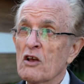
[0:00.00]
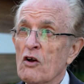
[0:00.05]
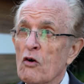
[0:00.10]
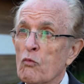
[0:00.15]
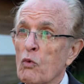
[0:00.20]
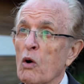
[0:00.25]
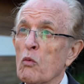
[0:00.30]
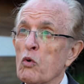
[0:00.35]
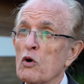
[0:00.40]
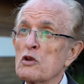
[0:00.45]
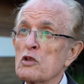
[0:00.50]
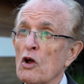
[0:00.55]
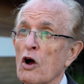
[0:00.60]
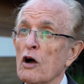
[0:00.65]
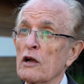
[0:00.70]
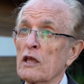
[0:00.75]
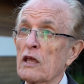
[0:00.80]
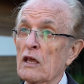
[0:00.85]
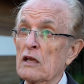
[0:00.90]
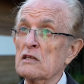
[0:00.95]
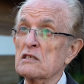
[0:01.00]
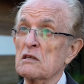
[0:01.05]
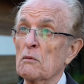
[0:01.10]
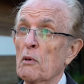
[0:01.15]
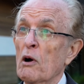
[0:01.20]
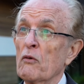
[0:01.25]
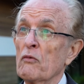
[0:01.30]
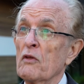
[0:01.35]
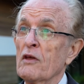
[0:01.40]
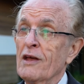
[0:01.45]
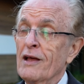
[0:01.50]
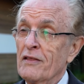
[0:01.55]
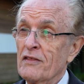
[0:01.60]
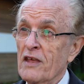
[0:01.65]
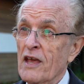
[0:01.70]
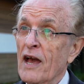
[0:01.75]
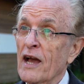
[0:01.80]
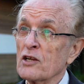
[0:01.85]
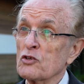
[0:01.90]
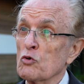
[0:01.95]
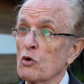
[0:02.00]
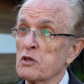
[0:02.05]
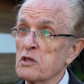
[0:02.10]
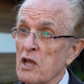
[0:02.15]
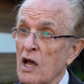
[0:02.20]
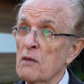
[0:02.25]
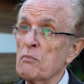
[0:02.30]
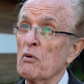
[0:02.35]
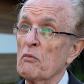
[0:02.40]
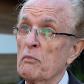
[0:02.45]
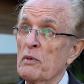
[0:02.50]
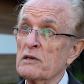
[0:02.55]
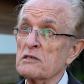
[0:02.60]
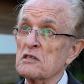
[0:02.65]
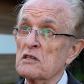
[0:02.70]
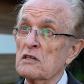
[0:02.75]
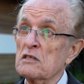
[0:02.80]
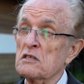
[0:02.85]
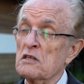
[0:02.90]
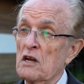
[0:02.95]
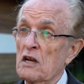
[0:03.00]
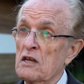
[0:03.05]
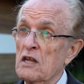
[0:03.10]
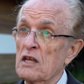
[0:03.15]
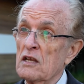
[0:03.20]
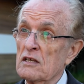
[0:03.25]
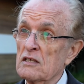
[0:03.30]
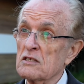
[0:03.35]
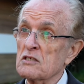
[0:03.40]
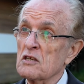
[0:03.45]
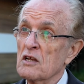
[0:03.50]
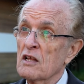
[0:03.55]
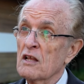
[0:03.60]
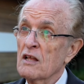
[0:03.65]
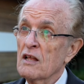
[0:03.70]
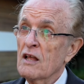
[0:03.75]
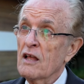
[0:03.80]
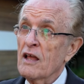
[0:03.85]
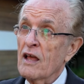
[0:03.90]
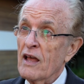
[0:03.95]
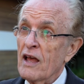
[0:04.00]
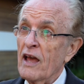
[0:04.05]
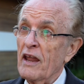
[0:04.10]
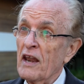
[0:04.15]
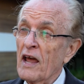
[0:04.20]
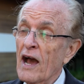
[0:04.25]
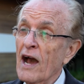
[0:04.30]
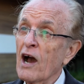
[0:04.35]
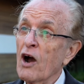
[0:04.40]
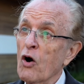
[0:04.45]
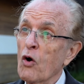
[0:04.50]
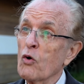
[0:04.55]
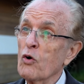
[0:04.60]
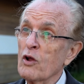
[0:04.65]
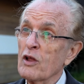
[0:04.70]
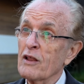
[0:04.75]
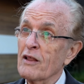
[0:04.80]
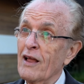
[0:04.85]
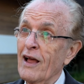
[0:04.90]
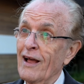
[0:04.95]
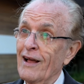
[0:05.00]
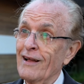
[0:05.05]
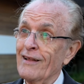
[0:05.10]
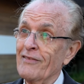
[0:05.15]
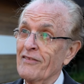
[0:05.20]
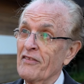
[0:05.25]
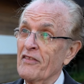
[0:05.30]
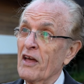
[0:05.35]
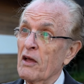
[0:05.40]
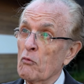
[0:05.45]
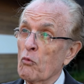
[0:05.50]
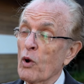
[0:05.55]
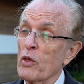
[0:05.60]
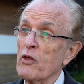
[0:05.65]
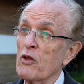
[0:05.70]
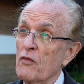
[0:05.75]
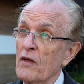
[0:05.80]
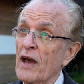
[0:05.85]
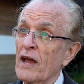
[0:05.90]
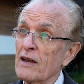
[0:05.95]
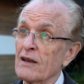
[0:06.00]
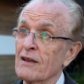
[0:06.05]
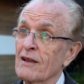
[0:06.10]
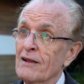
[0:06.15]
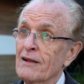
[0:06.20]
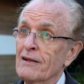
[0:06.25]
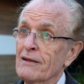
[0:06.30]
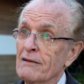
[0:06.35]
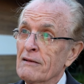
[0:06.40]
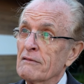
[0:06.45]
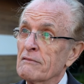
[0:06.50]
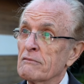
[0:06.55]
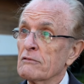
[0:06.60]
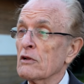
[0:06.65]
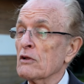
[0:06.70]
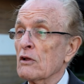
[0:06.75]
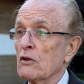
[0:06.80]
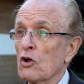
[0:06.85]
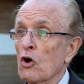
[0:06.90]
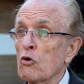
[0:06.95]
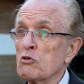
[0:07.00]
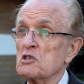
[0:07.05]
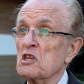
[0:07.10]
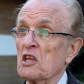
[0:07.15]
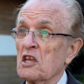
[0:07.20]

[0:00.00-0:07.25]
What we're talking is about the actual type of business that it is and how, uh, whether that goes